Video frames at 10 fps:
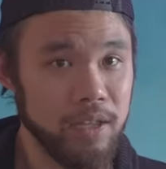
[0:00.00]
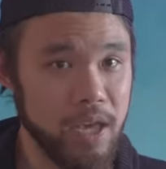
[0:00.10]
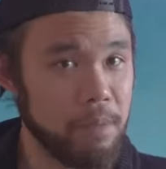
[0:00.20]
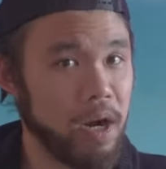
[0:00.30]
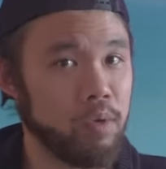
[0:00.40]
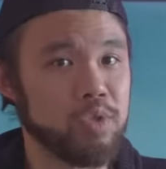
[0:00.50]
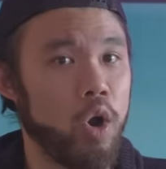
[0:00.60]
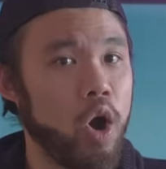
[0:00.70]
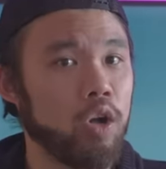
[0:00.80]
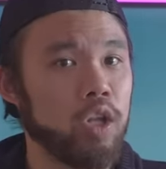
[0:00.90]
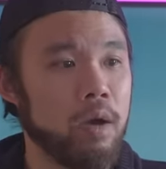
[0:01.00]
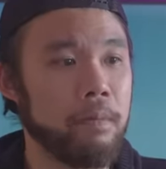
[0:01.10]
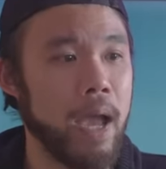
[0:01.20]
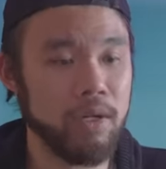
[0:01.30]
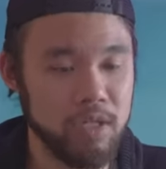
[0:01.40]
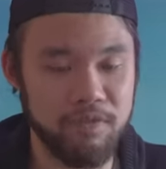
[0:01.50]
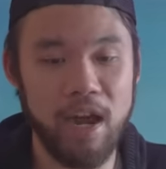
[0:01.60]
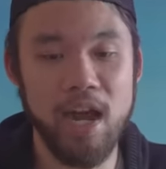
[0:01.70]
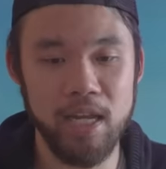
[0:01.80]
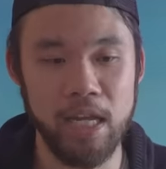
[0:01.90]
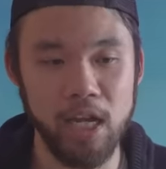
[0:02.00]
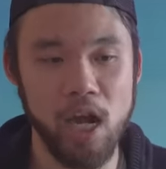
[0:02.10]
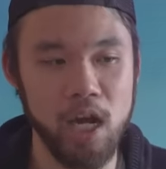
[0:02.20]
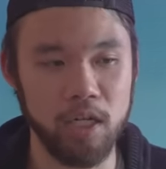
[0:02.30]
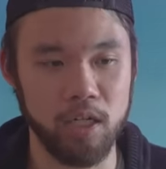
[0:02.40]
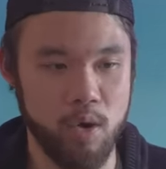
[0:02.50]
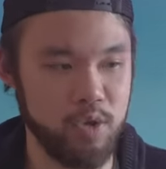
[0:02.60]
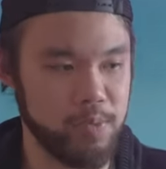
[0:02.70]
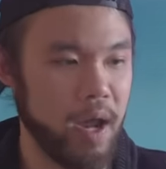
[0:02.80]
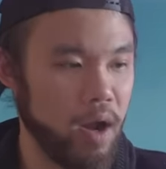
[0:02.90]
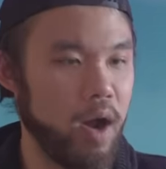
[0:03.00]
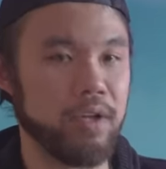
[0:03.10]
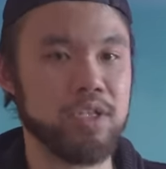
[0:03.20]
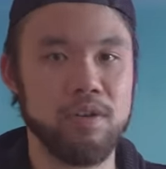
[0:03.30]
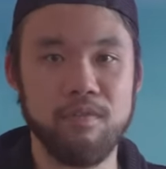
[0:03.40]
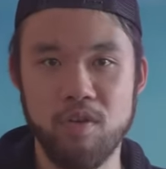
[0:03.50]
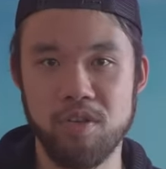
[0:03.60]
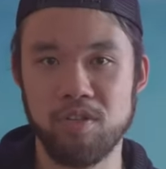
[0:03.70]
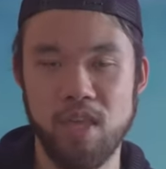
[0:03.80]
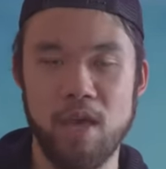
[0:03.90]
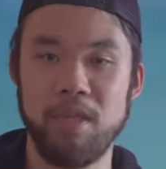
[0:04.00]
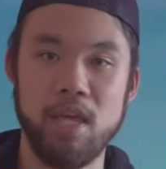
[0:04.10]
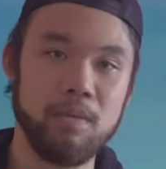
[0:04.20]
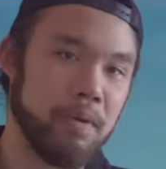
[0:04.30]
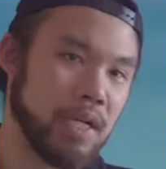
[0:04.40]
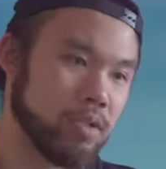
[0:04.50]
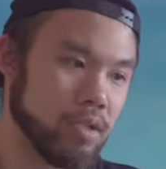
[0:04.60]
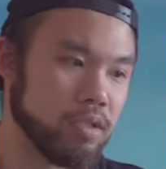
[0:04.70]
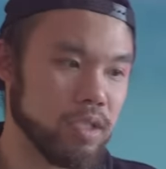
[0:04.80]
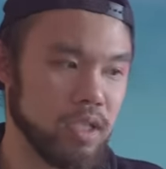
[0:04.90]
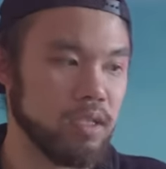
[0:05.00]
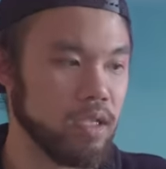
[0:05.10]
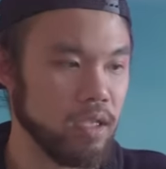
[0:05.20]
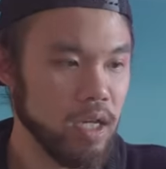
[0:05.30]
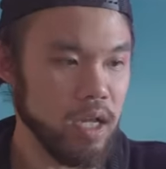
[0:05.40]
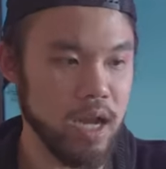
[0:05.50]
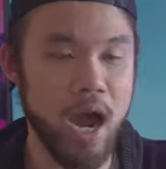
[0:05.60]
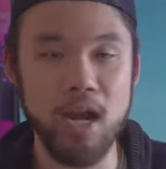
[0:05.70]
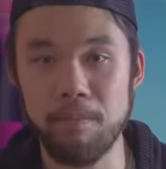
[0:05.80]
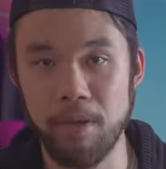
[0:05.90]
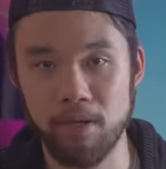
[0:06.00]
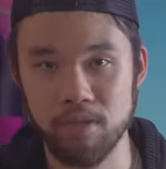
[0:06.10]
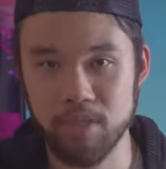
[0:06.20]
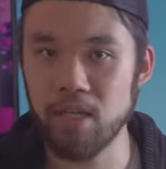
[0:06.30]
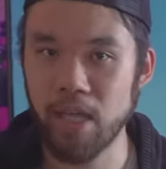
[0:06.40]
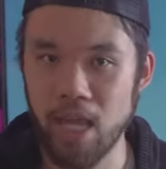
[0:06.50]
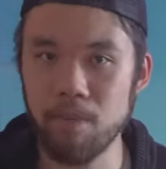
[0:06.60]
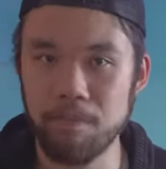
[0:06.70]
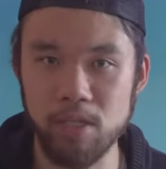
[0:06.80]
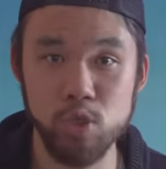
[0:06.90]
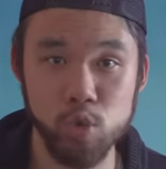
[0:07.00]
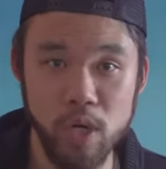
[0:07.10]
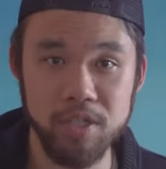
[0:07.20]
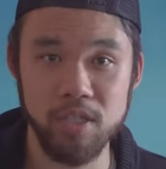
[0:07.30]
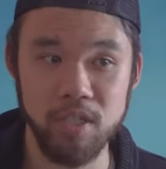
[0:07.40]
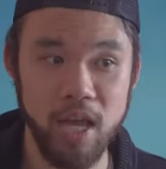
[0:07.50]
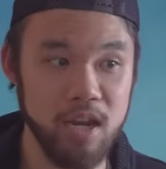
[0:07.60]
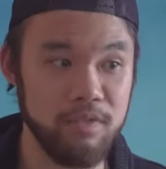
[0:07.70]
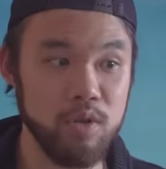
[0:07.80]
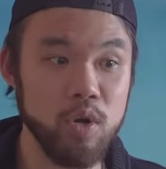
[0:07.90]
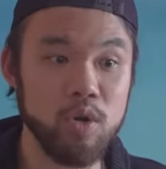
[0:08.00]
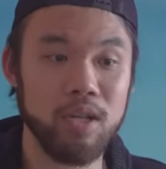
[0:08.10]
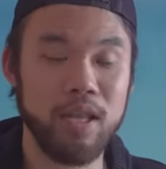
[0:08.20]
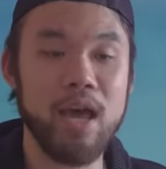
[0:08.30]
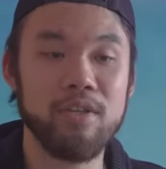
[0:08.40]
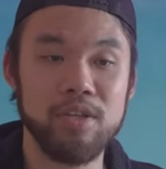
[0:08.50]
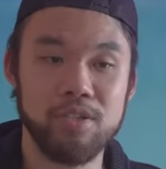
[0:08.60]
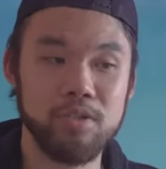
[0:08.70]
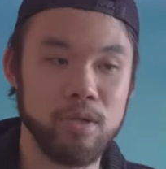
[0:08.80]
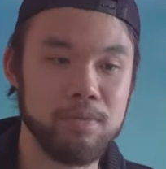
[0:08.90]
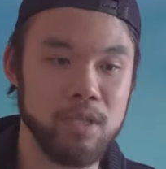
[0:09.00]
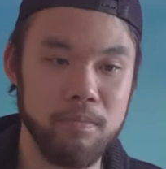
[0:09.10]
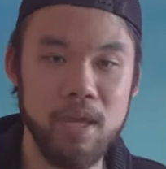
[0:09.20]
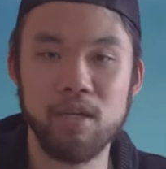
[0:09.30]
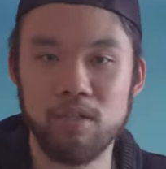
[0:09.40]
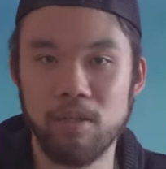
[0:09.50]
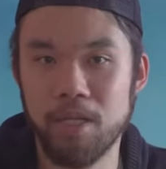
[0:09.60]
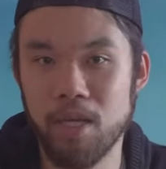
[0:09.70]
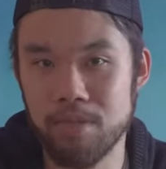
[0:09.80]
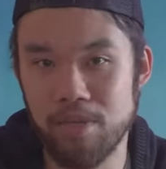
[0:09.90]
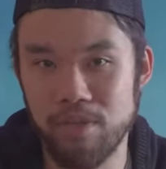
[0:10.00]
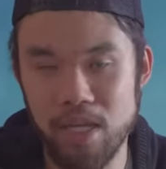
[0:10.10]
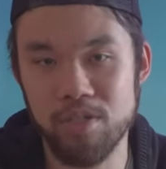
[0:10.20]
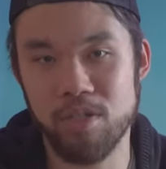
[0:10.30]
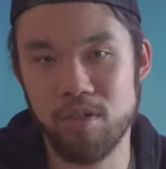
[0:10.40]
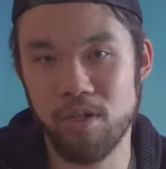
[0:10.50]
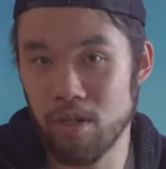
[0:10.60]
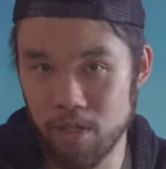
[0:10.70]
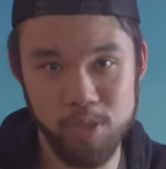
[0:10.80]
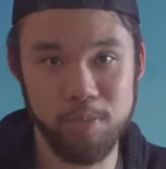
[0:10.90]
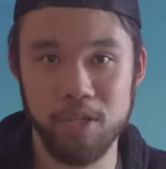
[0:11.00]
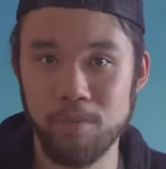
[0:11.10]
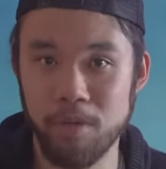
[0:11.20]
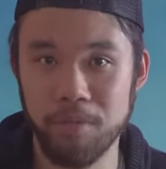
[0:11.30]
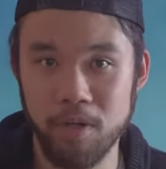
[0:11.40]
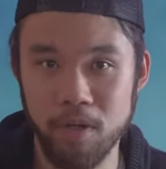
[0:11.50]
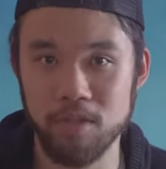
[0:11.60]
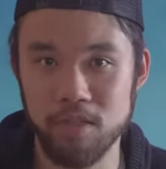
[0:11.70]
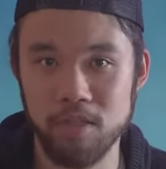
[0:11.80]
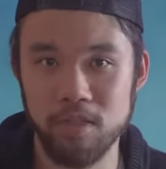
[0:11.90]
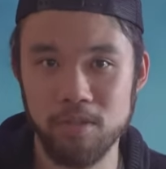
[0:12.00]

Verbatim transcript: The Empire was all about divide and conquer. It was about us versus them, the Imperials and the non-Imperials that can't be trusted. And if you don't allow these two groups to mingle, it becomes even easier to split them apart.